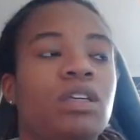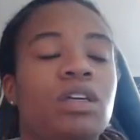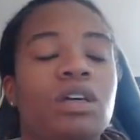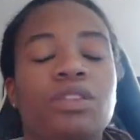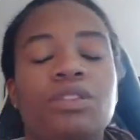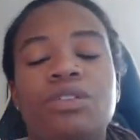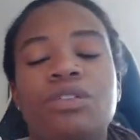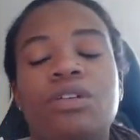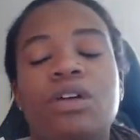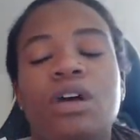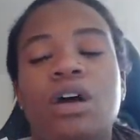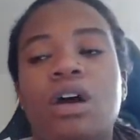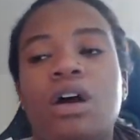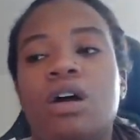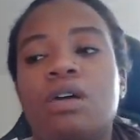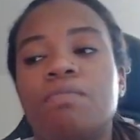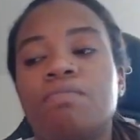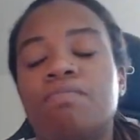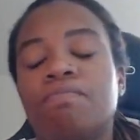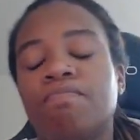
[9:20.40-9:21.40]
other
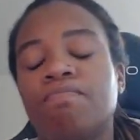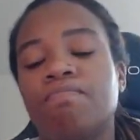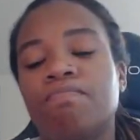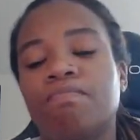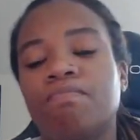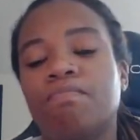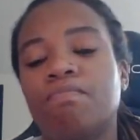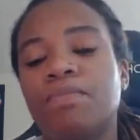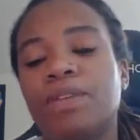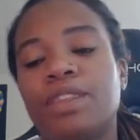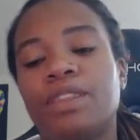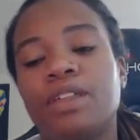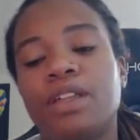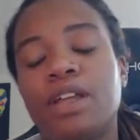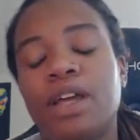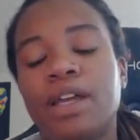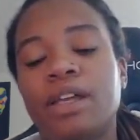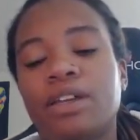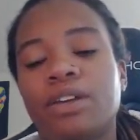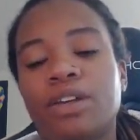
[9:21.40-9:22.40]
myth that
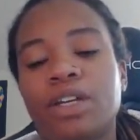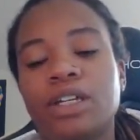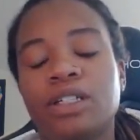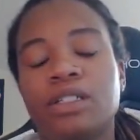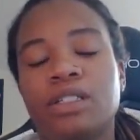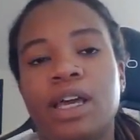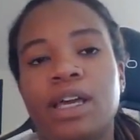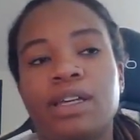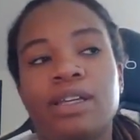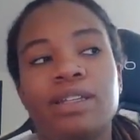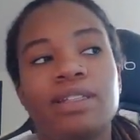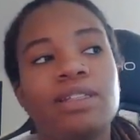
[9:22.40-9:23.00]
I hear is that